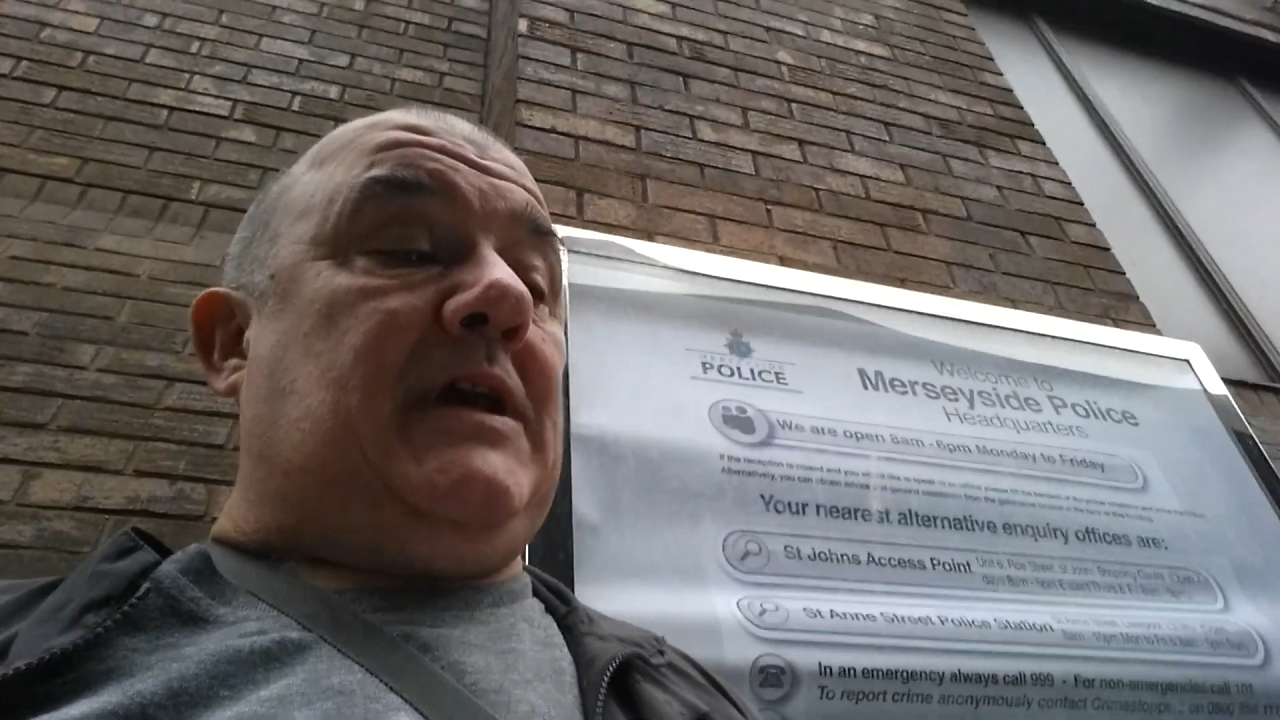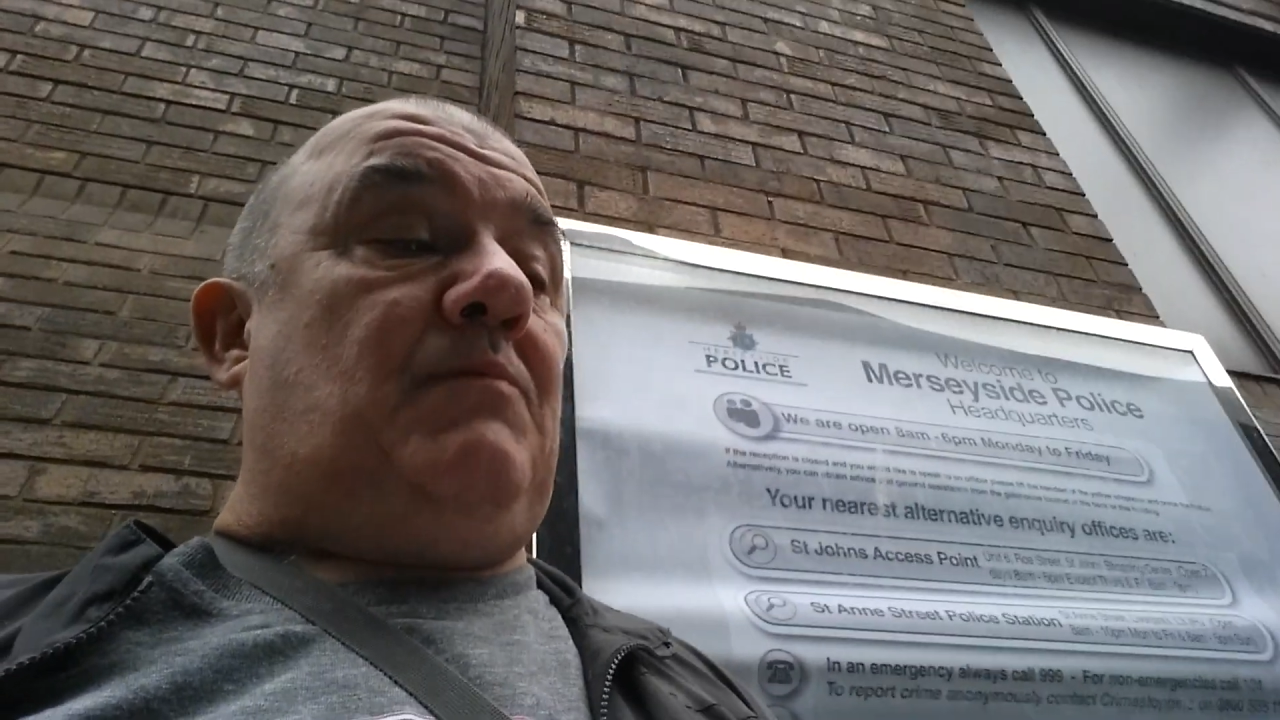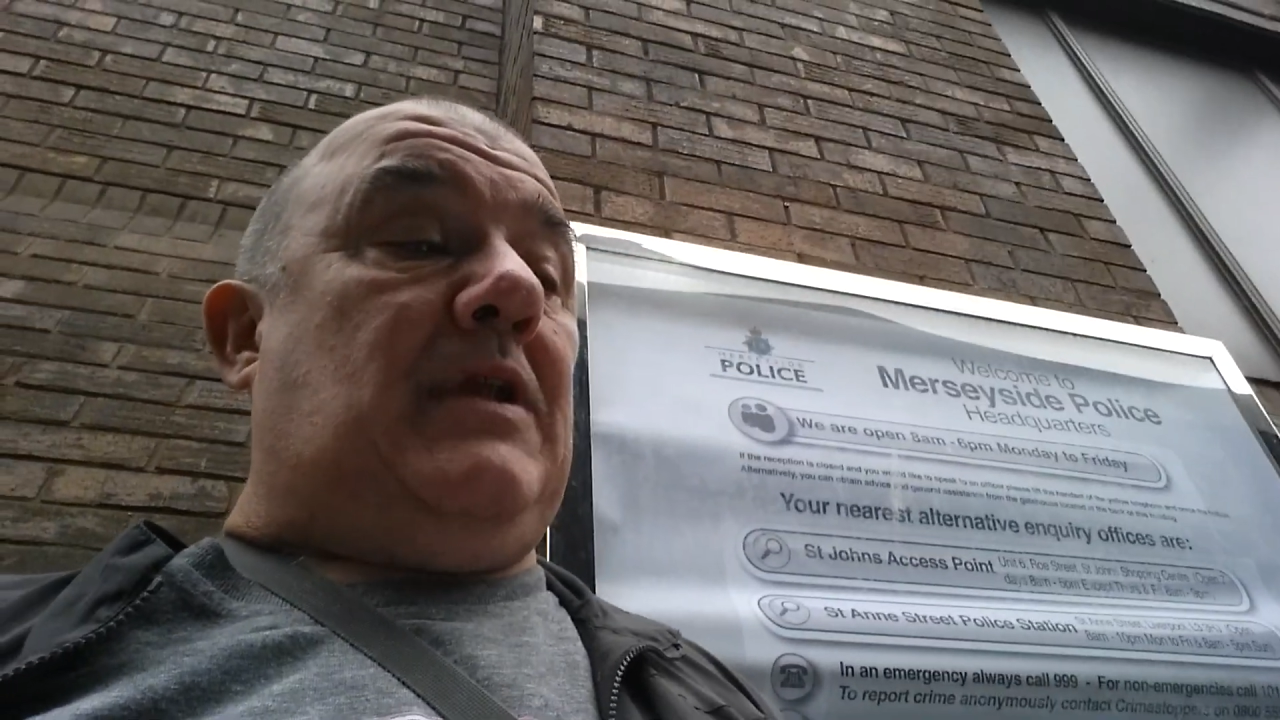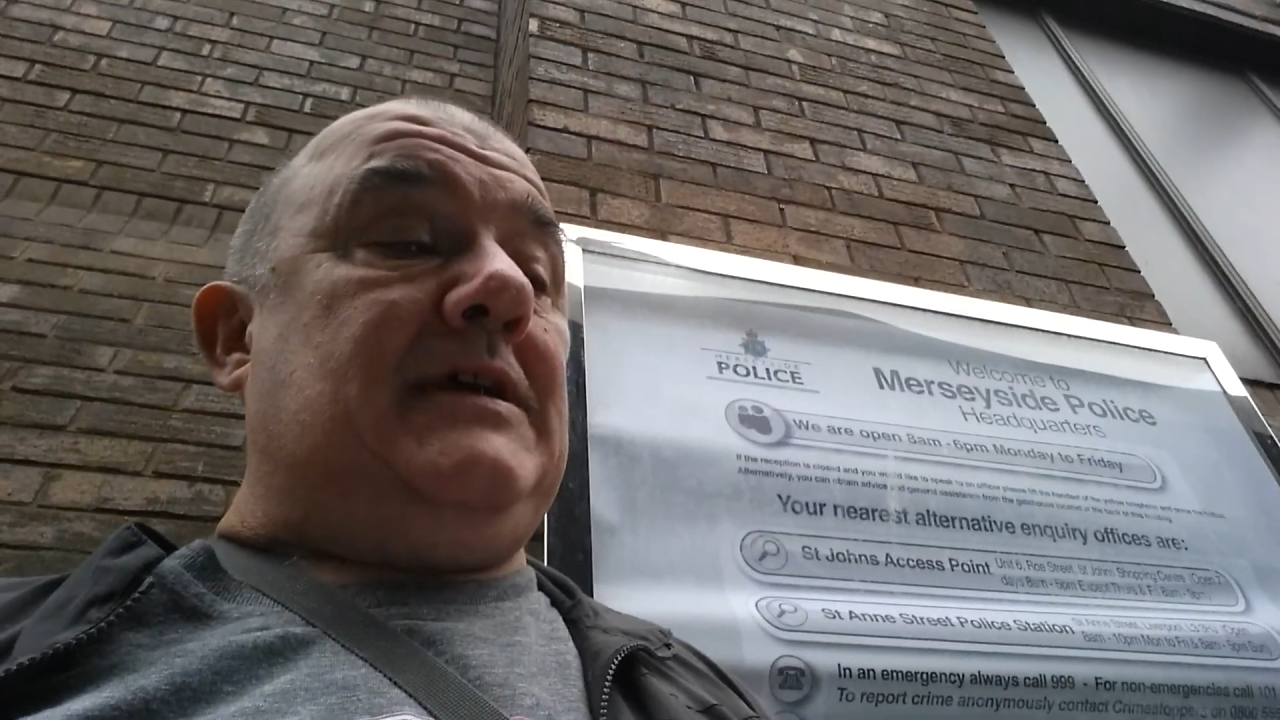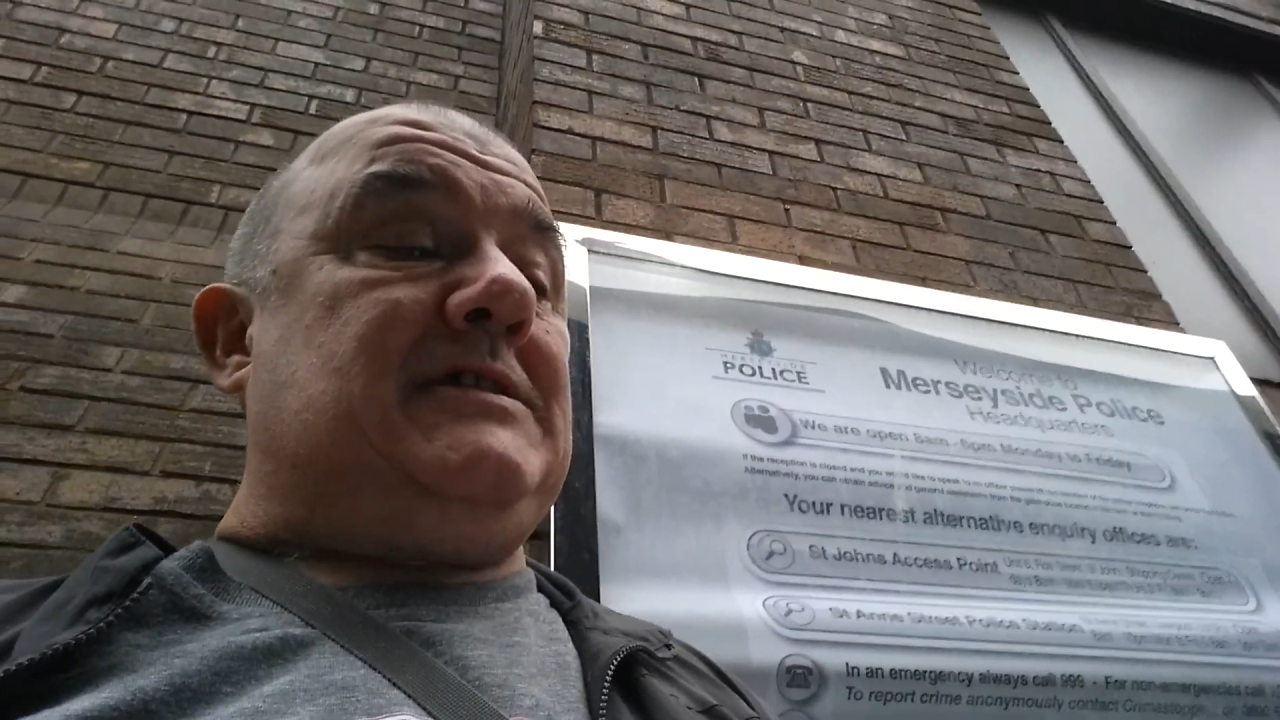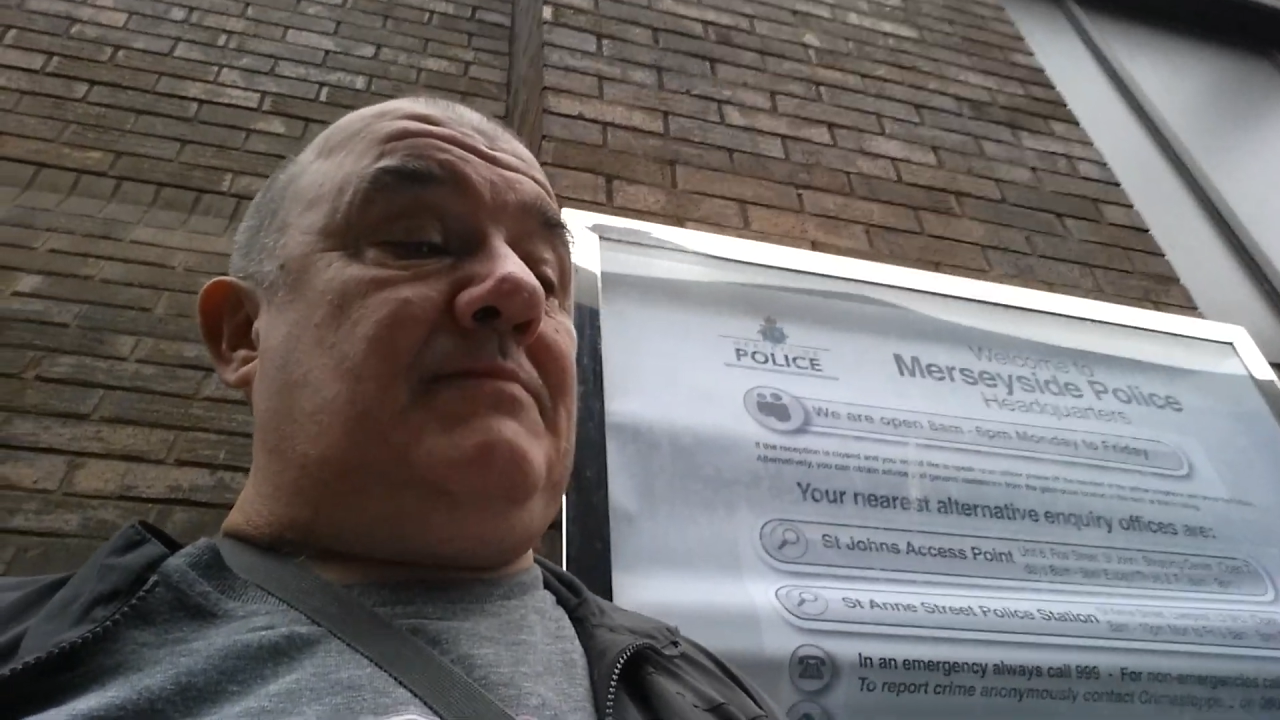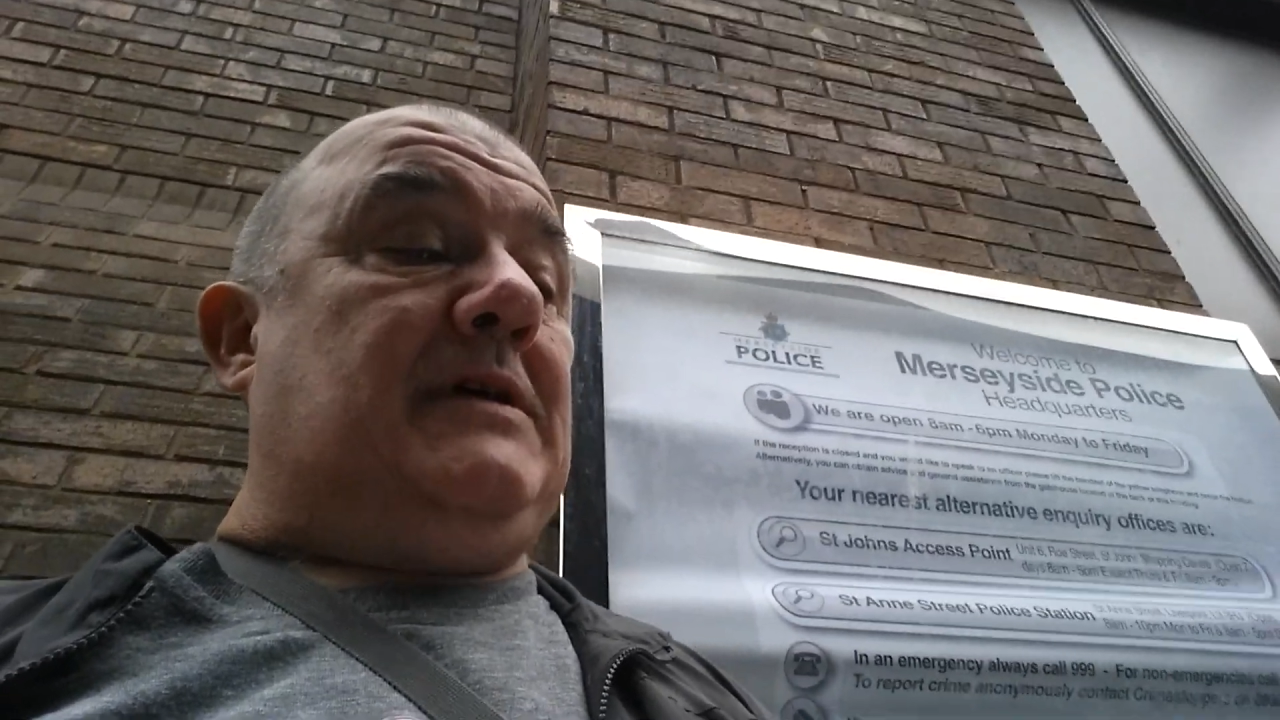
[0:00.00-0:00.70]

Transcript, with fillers: complaints did